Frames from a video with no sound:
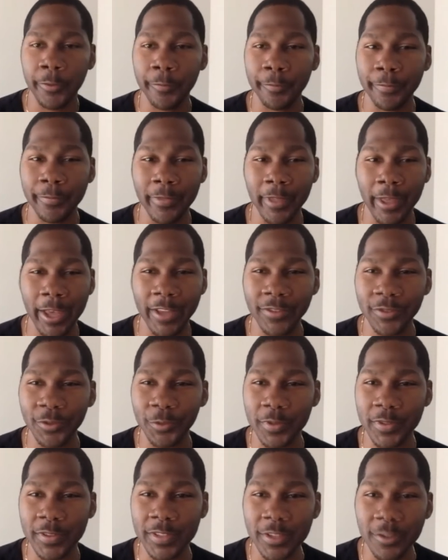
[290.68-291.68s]
The answer was
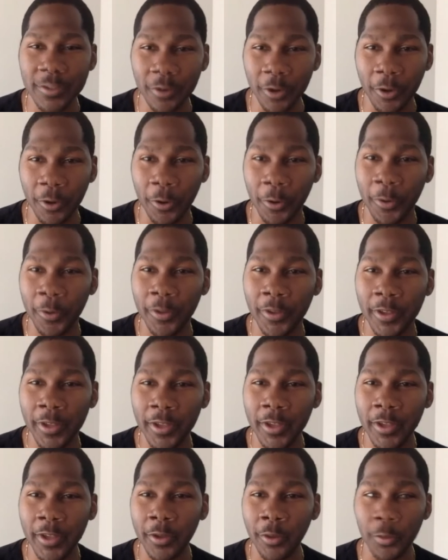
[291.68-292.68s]
0,
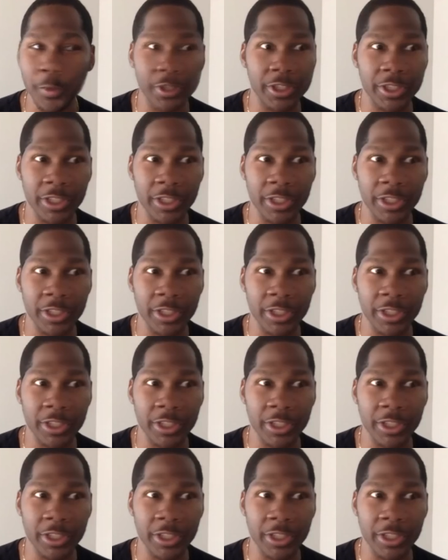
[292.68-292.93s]
which